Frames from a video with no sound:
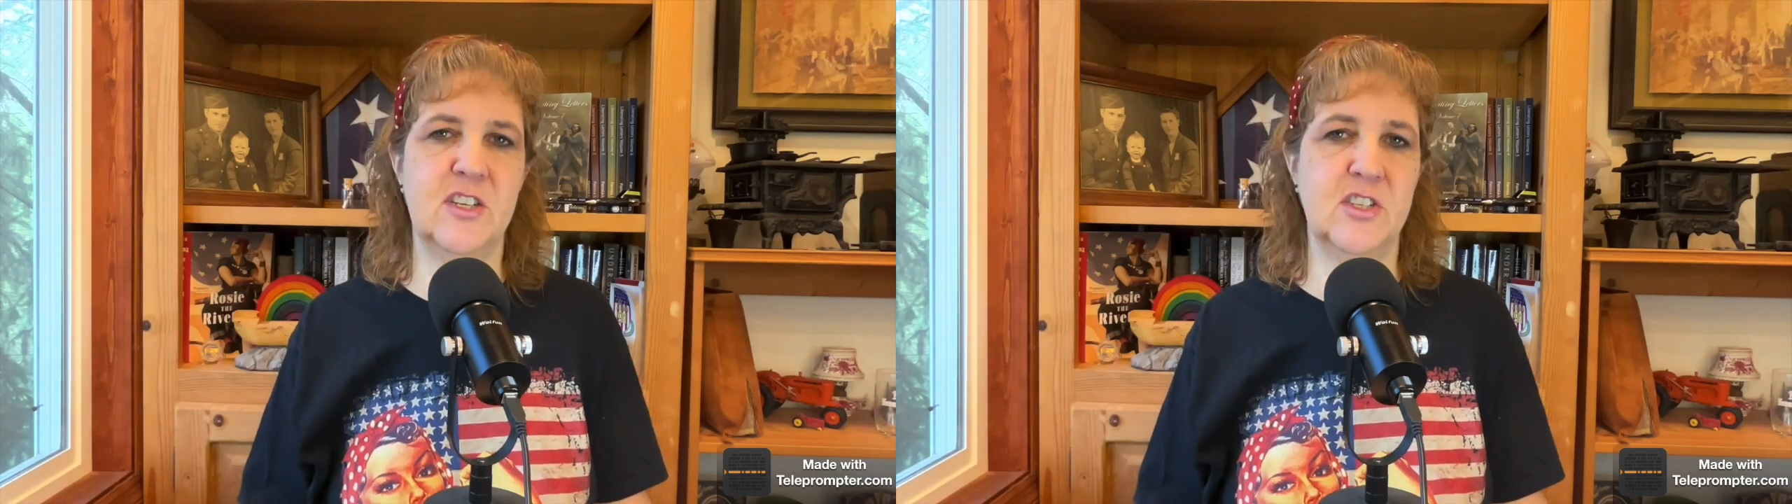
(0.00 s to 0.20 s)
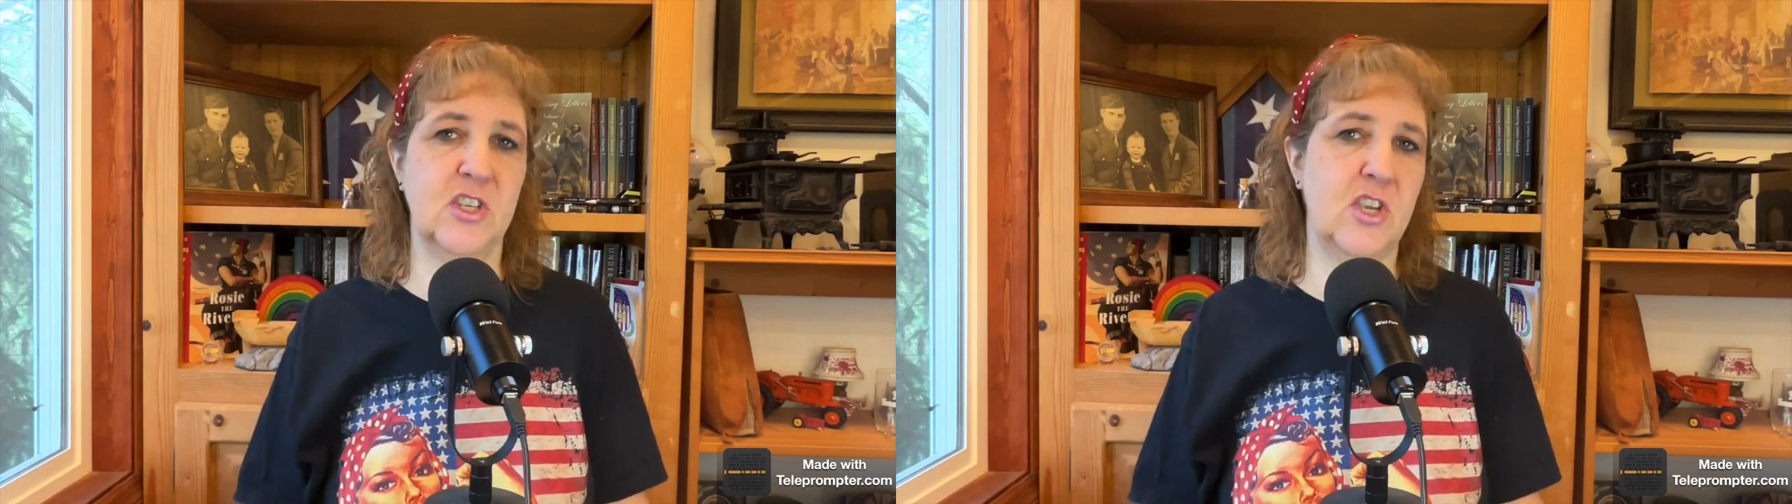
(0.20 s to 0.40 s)
to
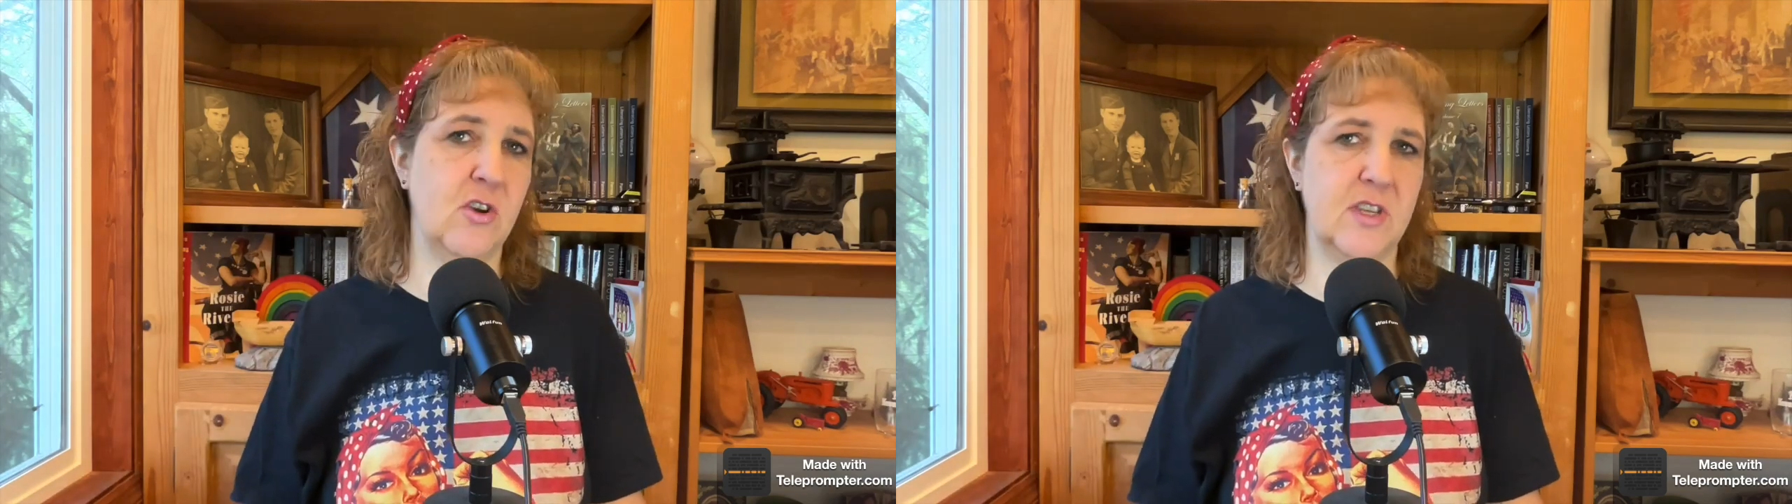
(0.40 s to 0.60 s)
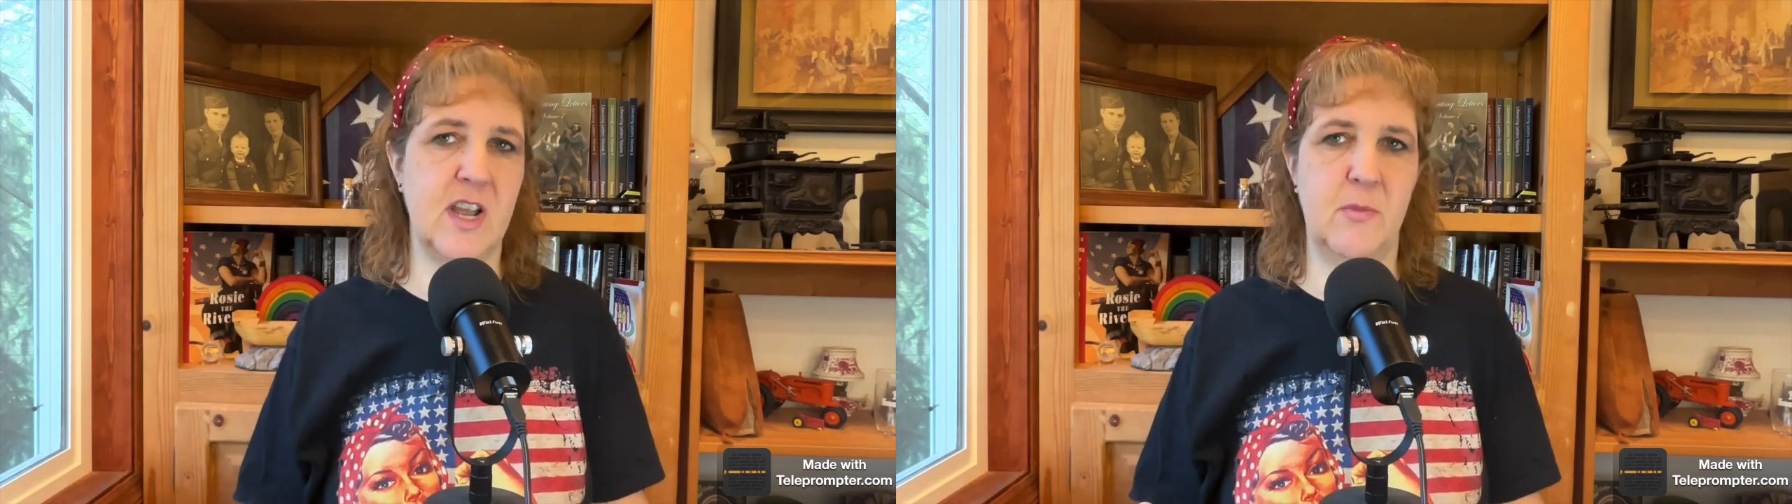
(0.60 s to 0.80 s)
secure
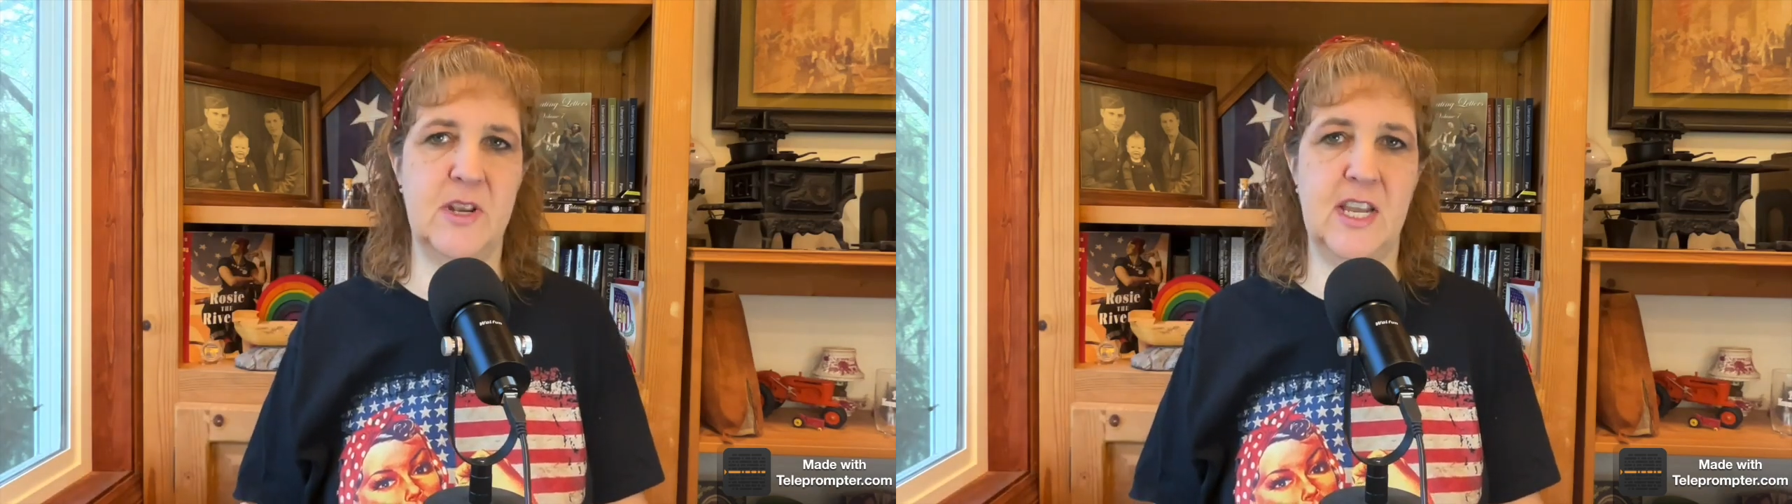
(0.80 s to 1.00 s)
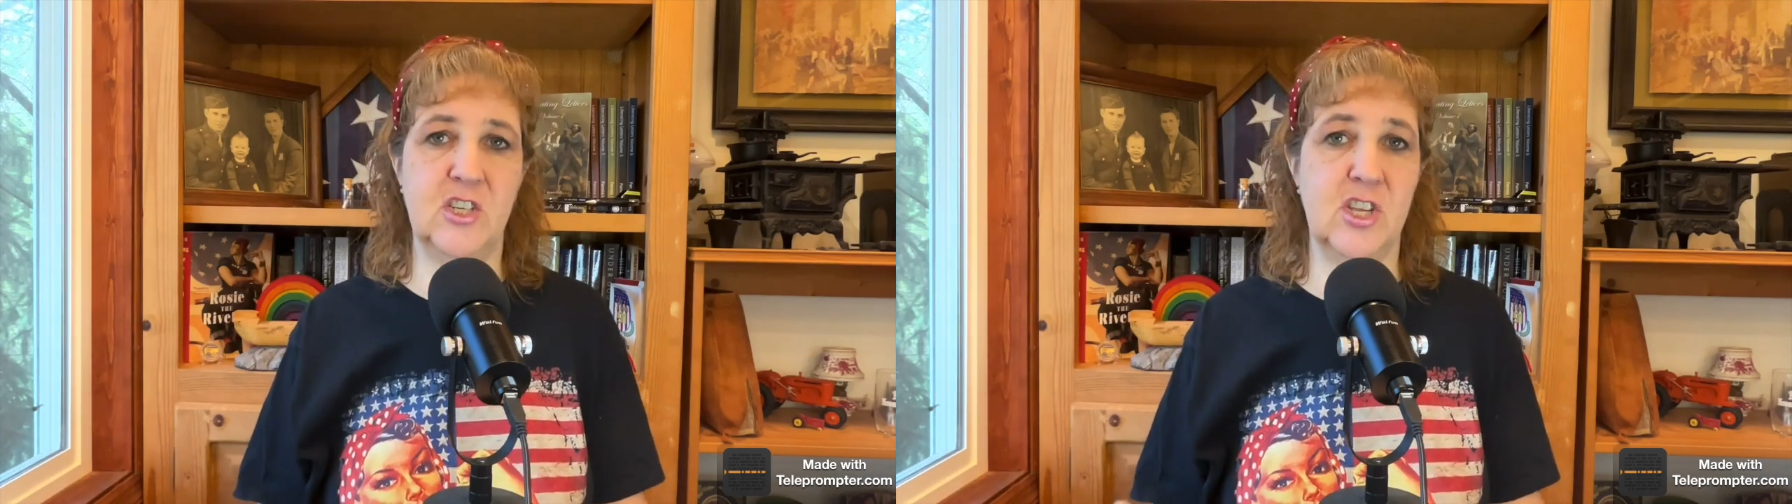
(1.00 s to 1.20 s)
the
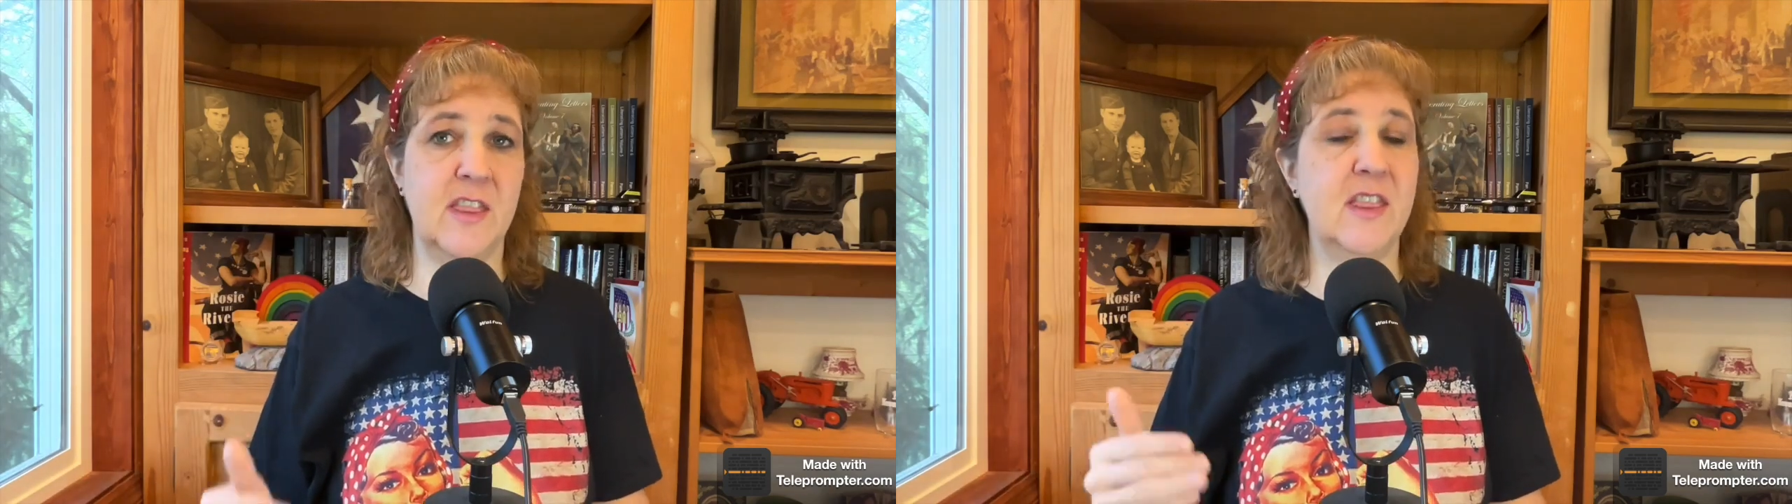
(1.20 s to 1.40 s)
nomination